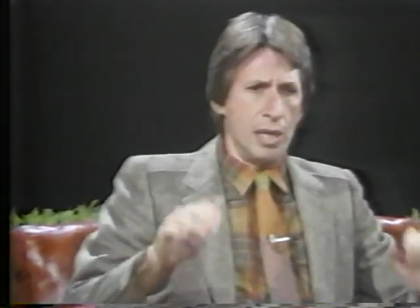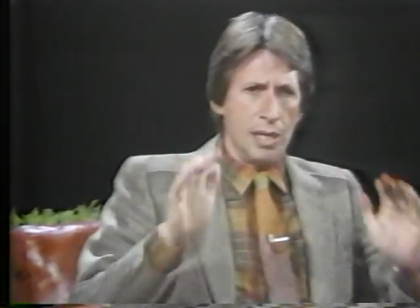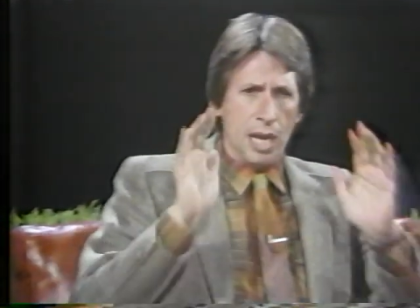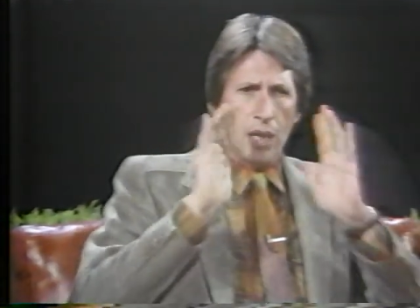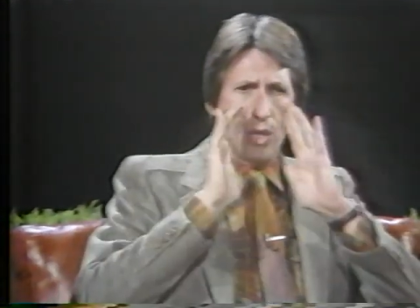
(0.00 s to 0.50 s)

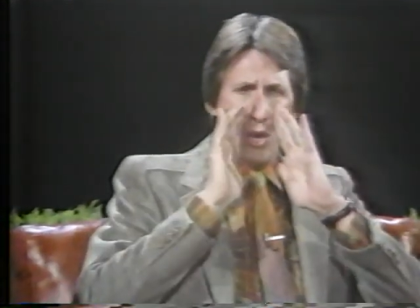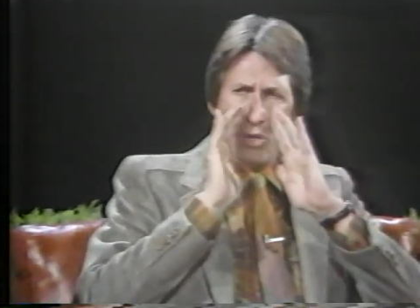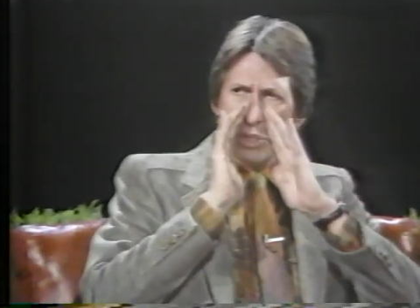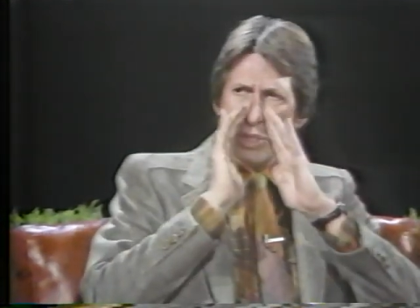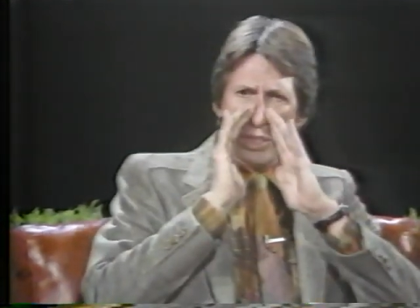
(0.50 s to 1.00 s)
And now the
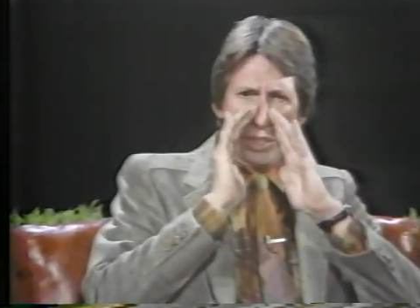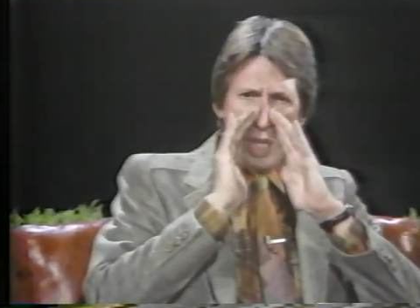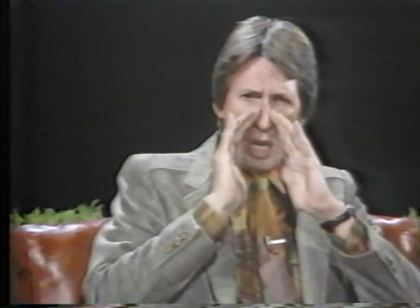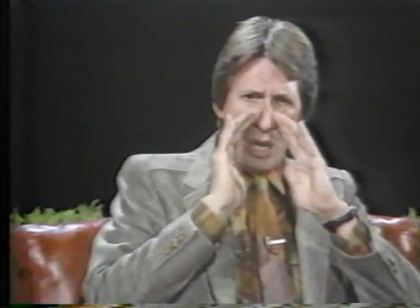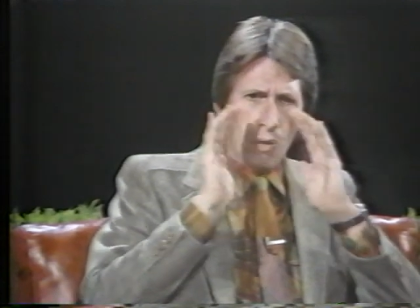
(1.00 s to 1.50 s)
host of the
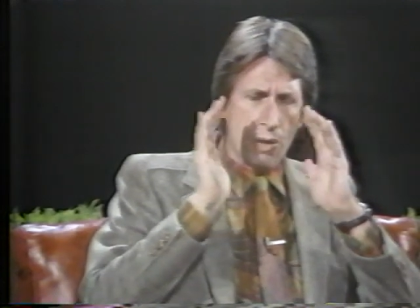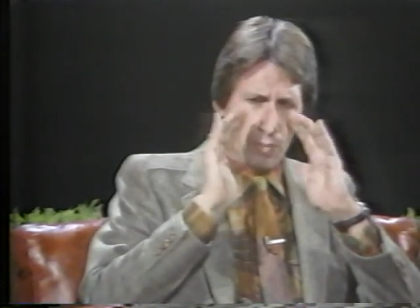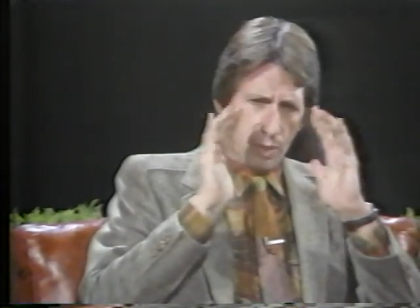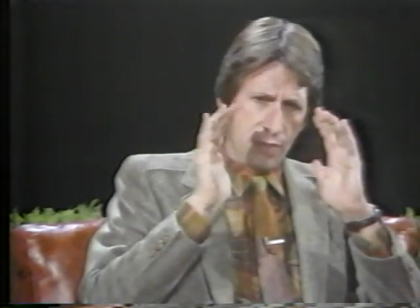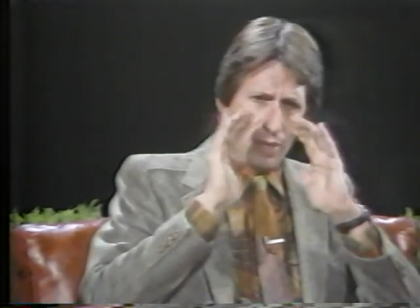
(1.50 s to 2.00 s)
show,
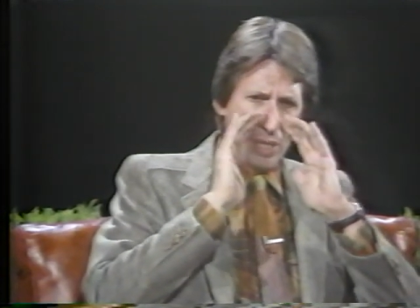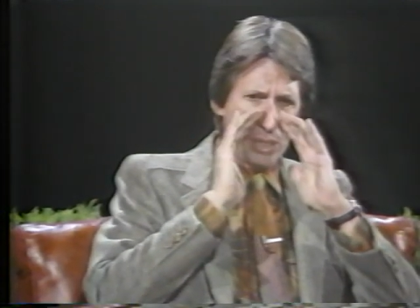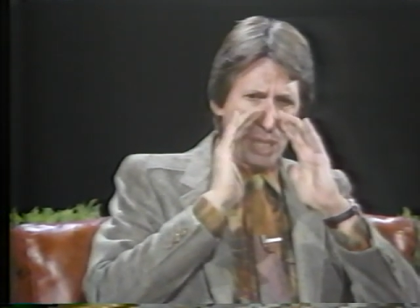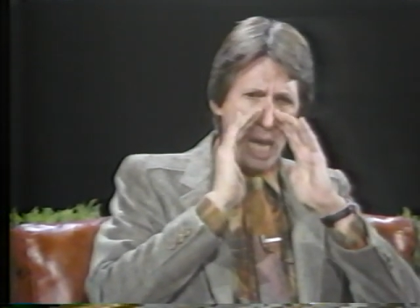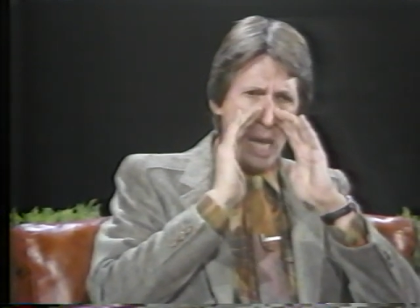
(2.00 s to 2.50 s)
whatever it is,
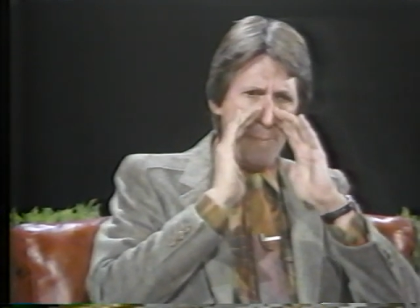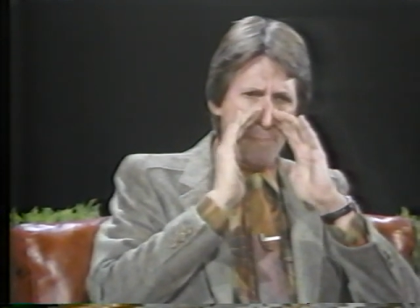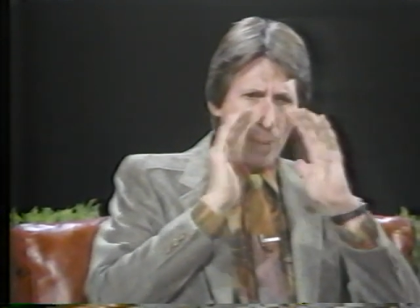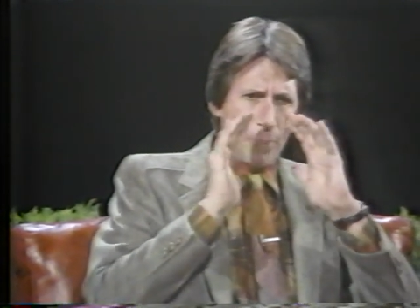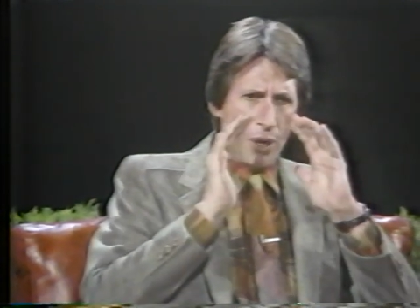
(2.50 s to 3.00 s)
Tom
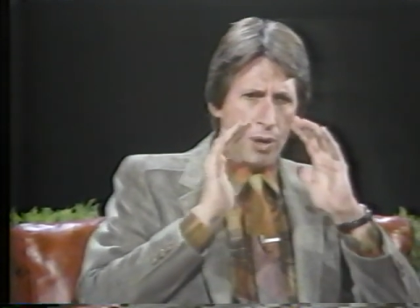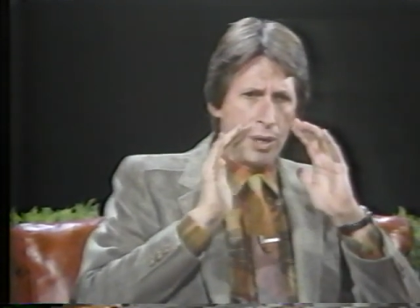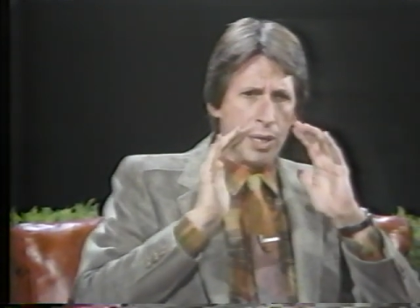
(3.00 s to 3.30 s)
Pipper.